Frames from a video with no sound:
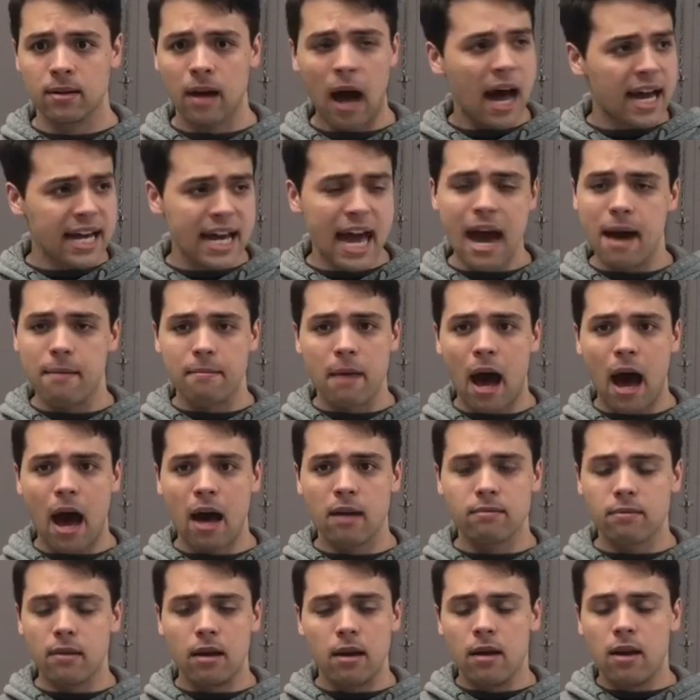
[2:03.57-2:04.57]
I am.
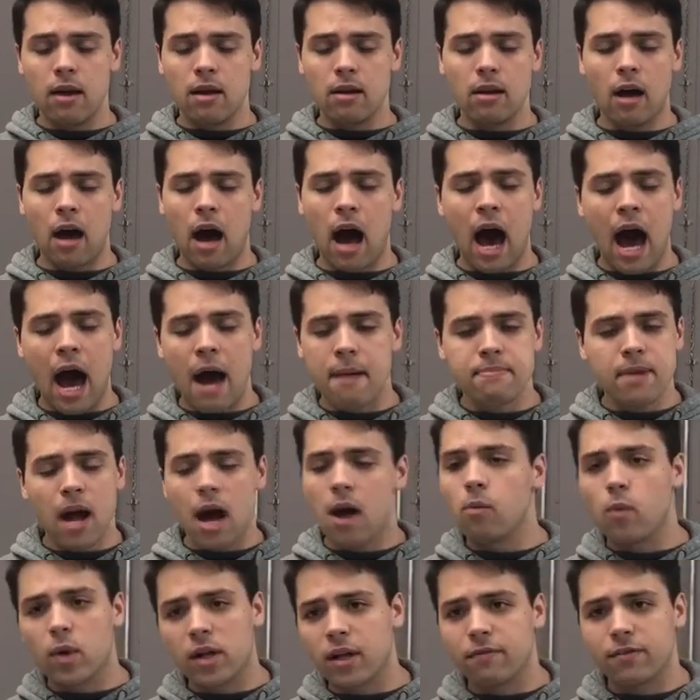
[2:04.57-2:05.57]
I'm
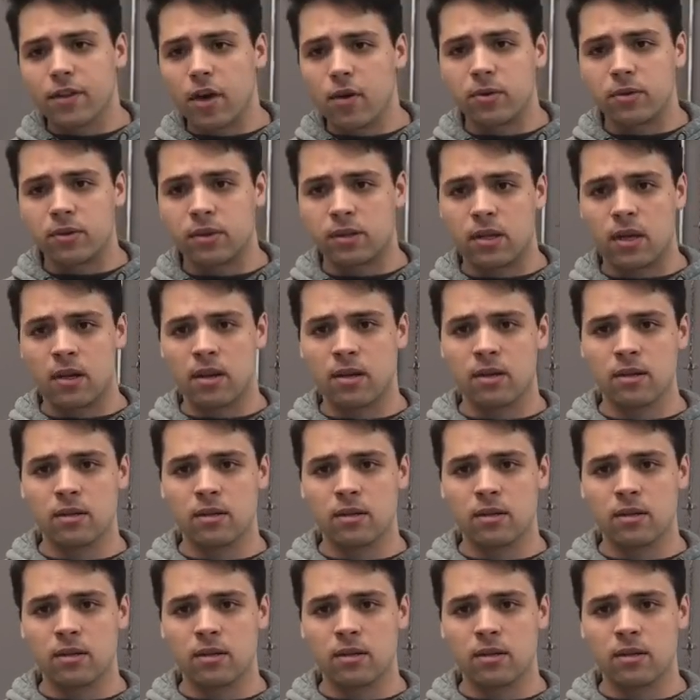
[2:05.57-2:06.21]
not one of those.